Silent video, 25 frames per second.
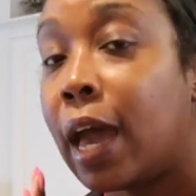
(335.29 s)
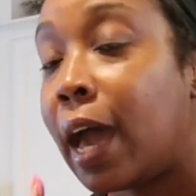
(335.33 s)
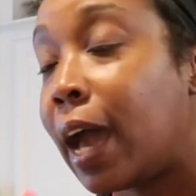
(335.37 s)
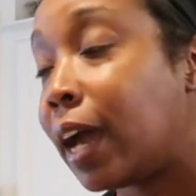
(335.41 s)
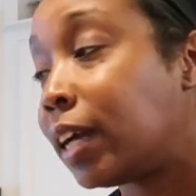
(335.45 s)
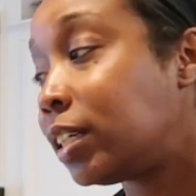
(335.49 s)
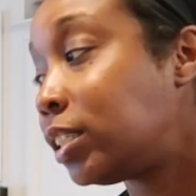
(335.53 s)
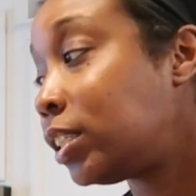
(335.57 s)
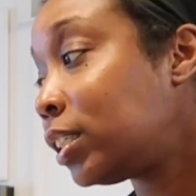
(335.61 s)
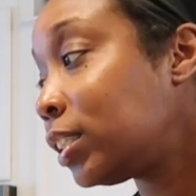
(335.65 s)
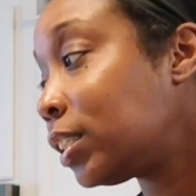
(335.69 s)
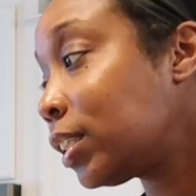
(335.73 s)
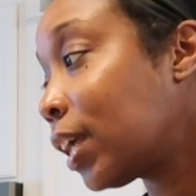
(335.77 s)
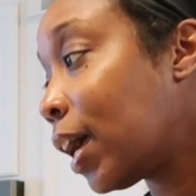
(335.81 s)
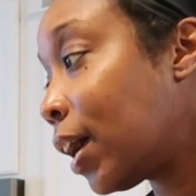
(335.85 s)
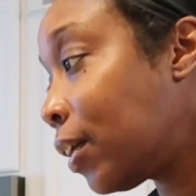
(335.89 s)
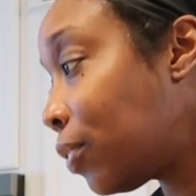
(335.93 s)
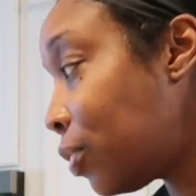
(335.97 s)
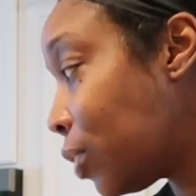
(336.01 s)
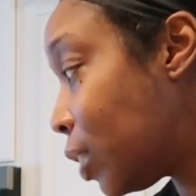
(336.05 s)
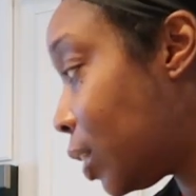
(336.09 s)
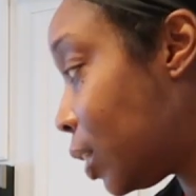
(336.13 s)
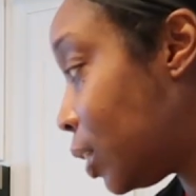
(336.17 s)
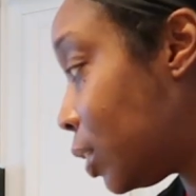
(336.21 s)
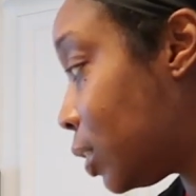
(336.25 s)
I just
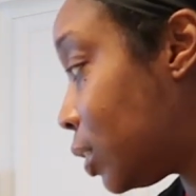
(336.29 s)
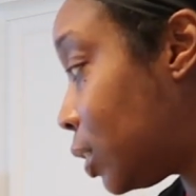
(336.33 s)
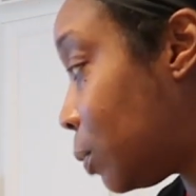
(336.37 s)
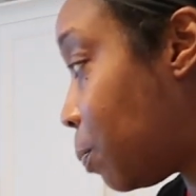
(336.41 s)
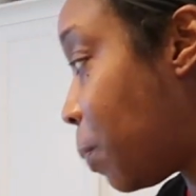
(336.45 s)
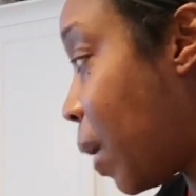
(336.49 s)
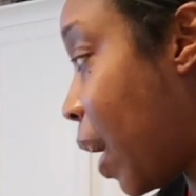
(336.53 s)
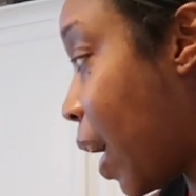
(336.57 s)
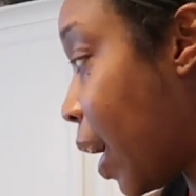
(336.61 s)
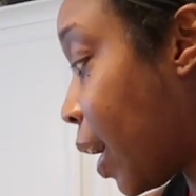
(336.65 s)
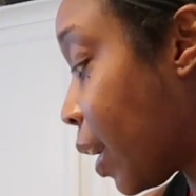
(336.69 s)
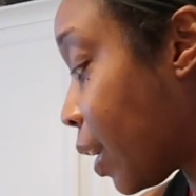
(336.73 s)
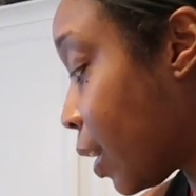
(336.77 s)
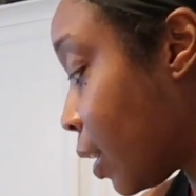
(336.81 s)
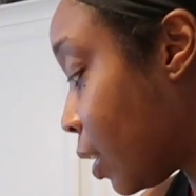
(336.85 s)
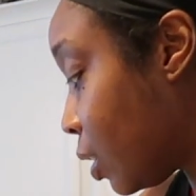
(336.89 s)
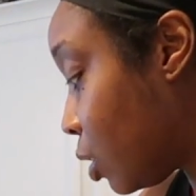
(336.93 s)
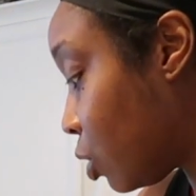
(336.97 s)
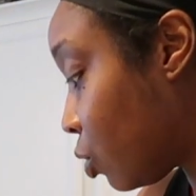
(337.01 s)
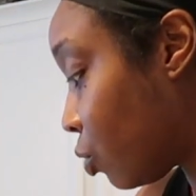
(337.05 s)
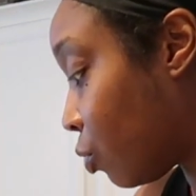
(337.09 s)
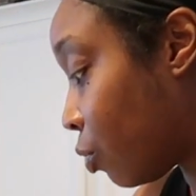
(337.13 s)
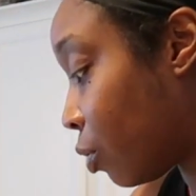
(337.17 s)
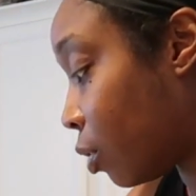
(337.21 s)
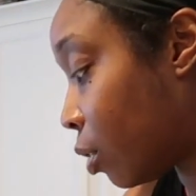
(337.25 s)
got this
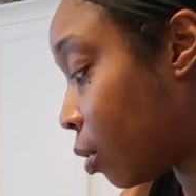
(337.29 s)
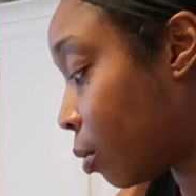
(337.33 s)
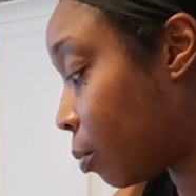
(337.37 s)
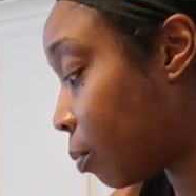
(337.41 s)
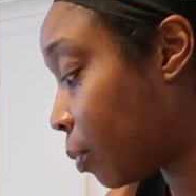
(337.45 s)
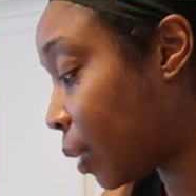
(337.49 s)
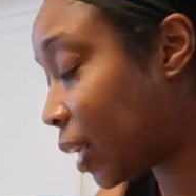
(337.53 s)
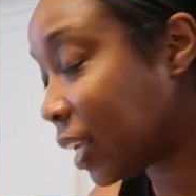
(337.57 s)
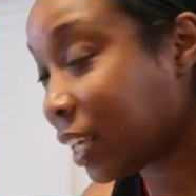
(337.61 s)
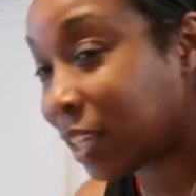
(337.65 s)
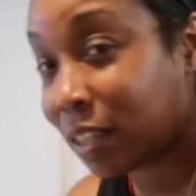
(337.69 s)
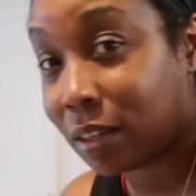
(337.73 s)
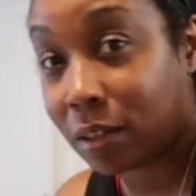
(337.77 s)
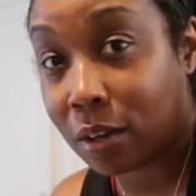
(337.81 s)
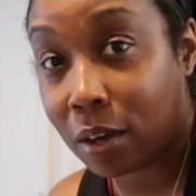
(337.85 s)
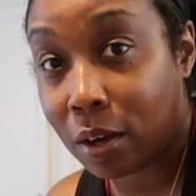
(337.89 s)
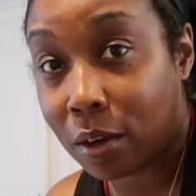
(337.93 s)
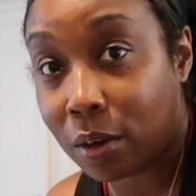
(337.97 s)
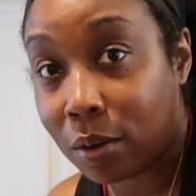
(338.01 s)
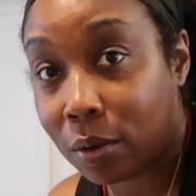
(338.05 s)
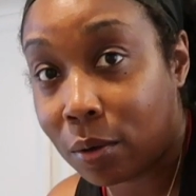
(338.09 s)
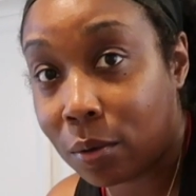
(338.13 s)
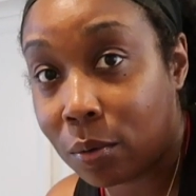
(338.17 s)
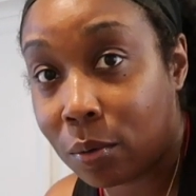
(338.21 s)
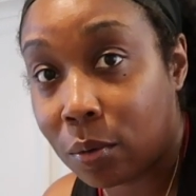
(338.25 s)
package from
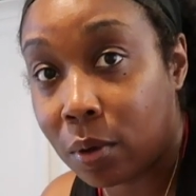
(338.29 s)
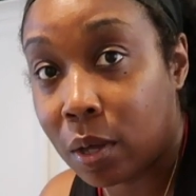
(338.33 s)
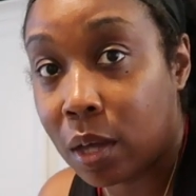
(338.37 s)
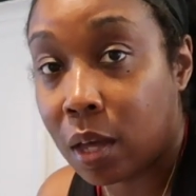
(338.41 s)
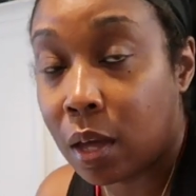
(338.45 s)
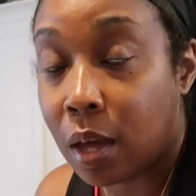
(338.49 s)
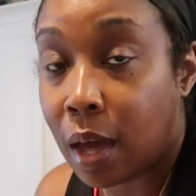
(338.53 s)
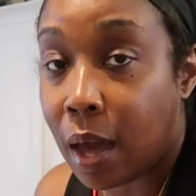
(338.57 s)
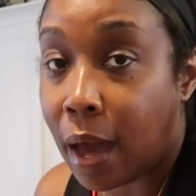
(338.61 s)
Ego.